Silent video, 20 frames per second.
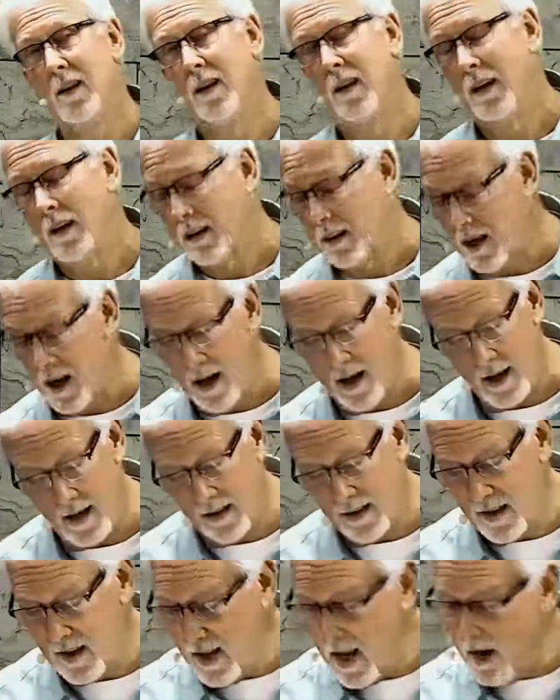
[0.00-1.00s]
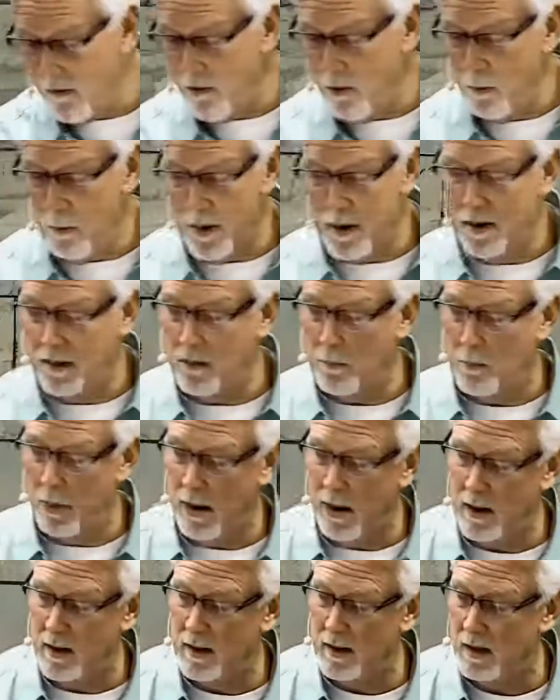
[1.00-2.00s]
God has never been
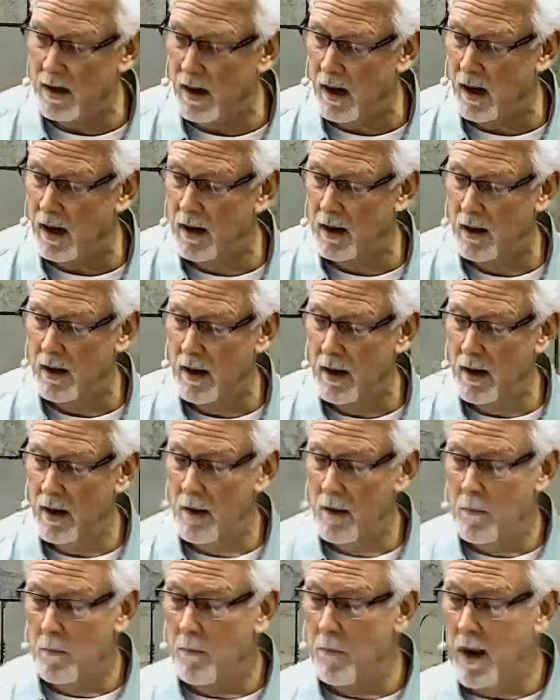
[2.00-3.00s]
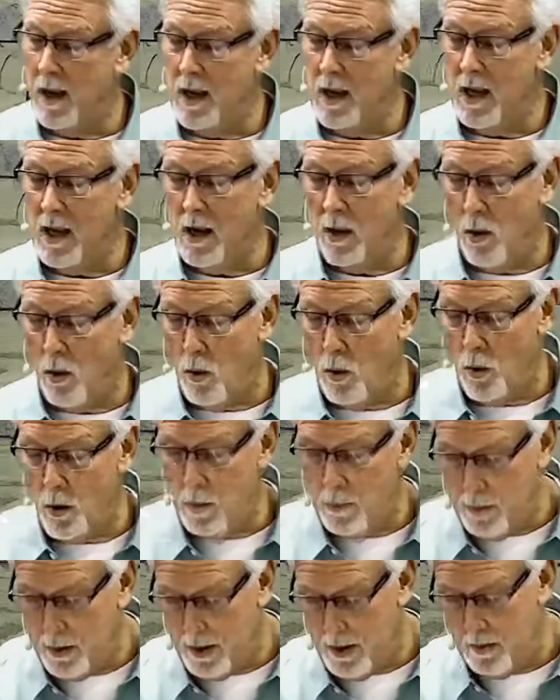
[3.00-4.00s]
dependent on money or
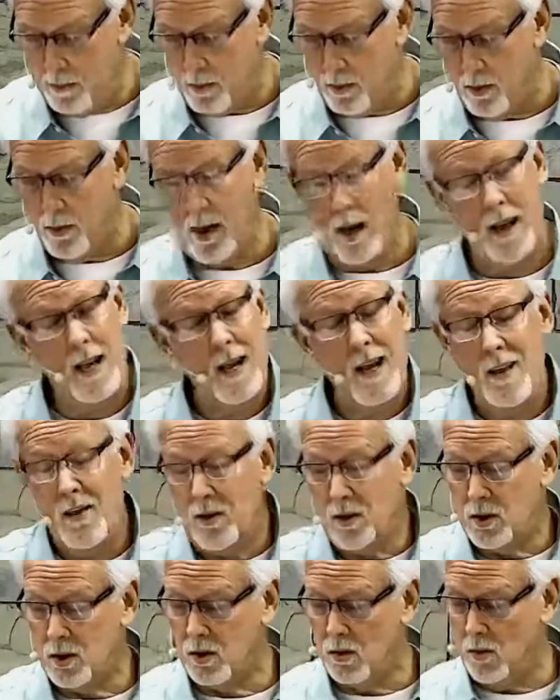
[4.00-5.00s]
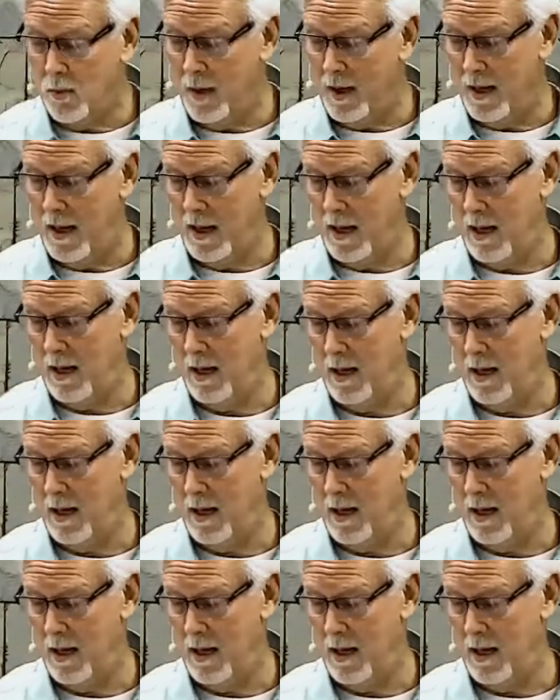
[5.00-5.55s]
people, and neither should we.